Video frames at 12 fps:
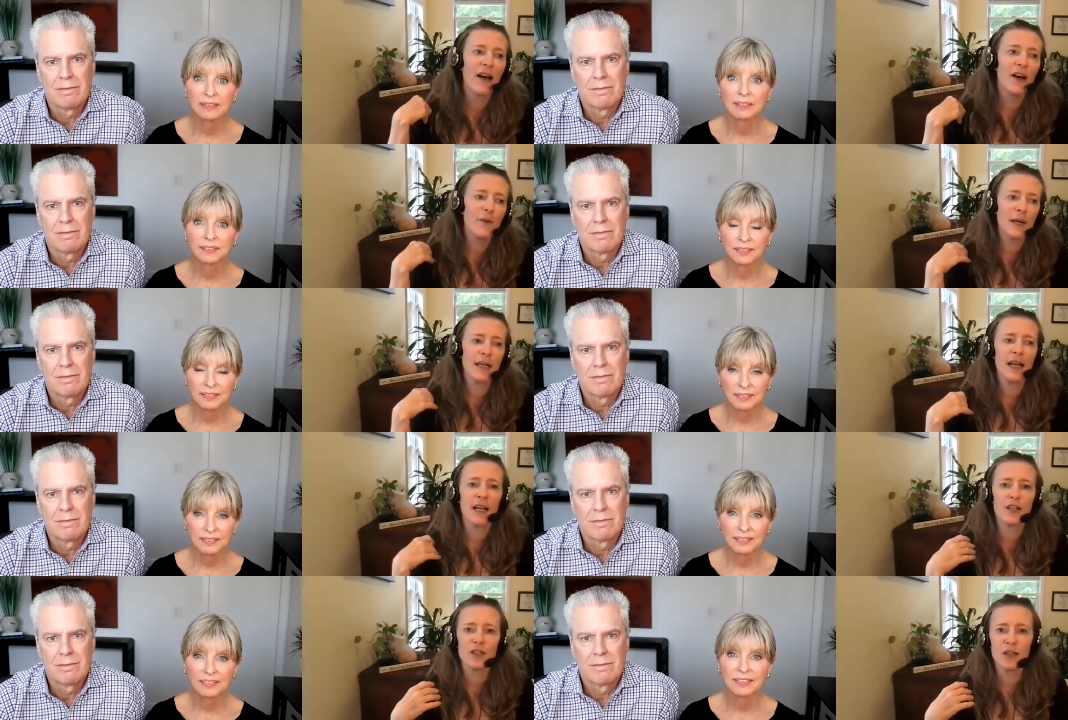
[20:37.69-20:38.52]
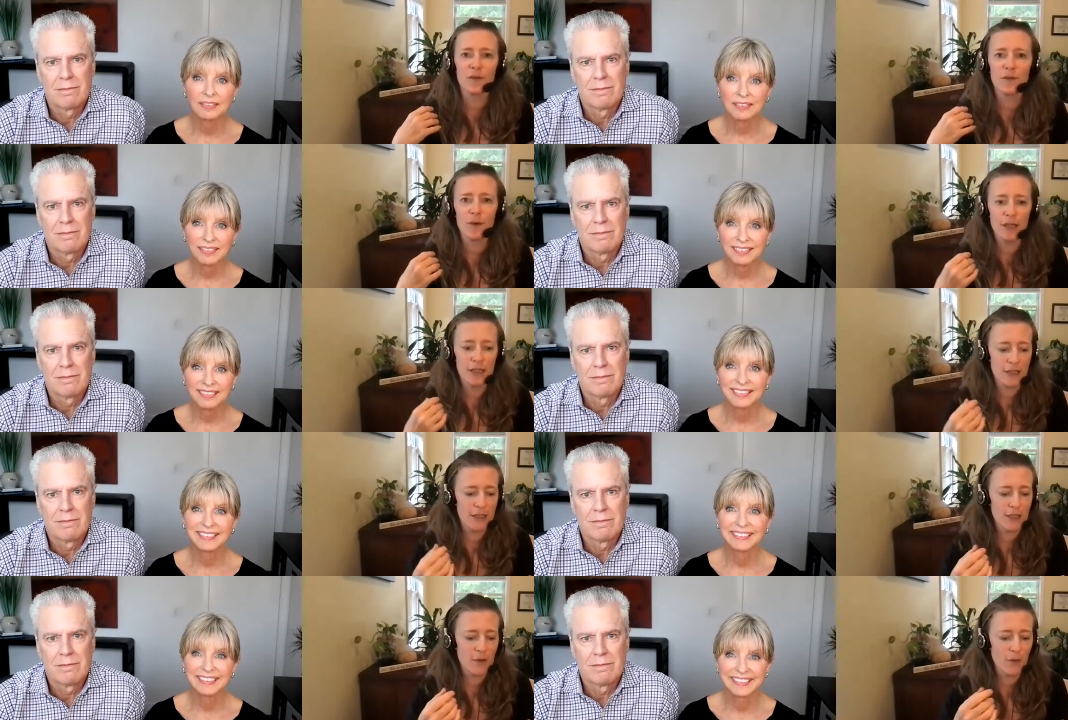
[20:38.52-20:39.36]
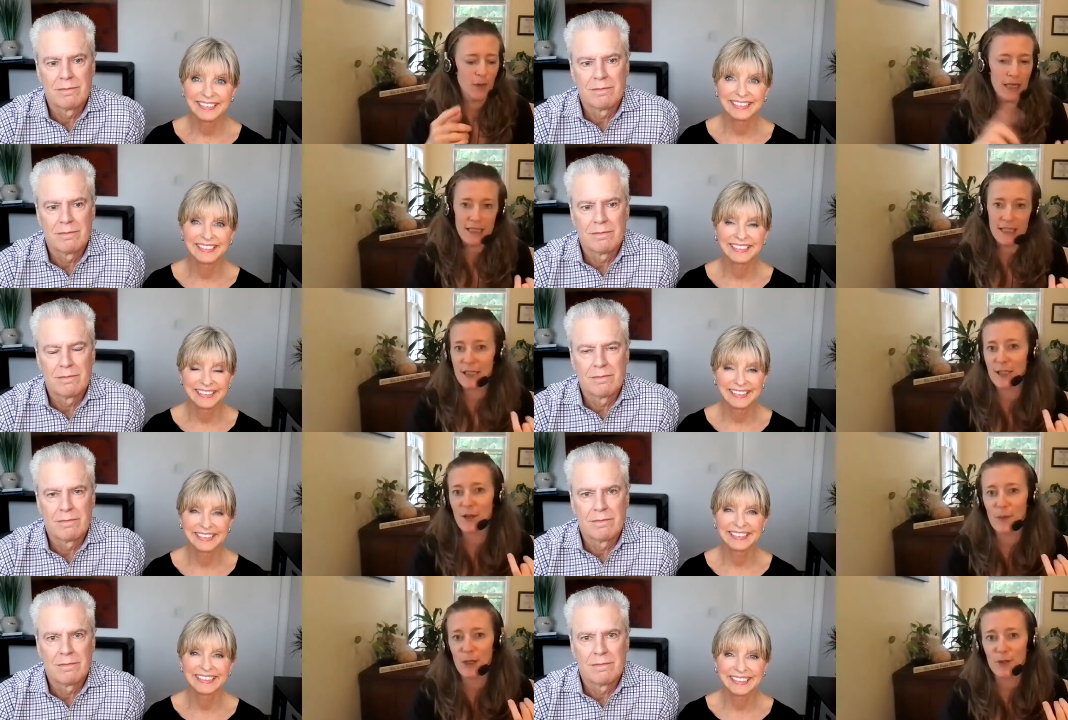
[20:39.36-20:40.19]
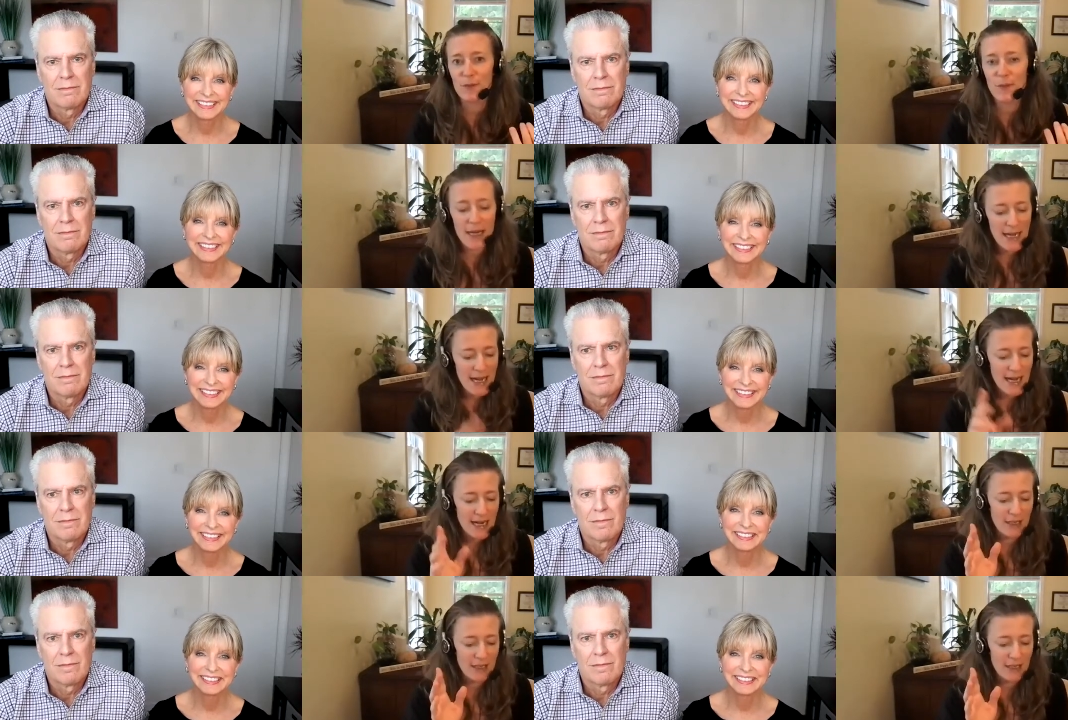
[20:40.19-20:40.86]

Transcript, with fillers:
Speaker 1: oh my gosh, it avoids wasting so much money.